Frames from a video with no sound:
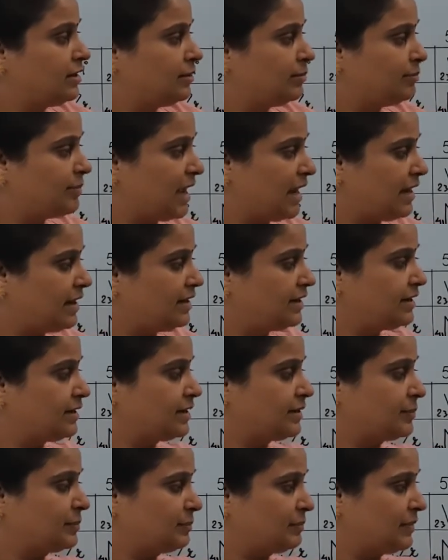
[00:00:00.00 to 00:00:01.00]

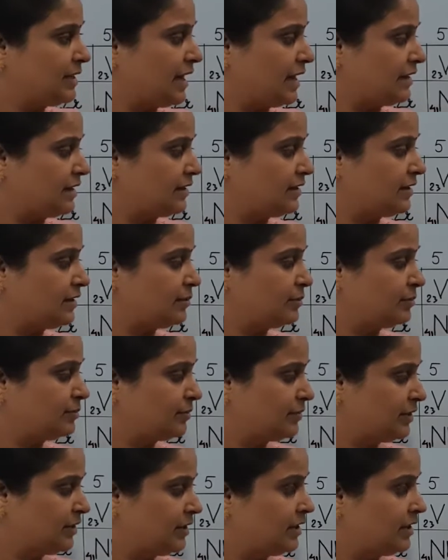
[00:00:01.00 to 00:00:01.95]
palladium, platinum,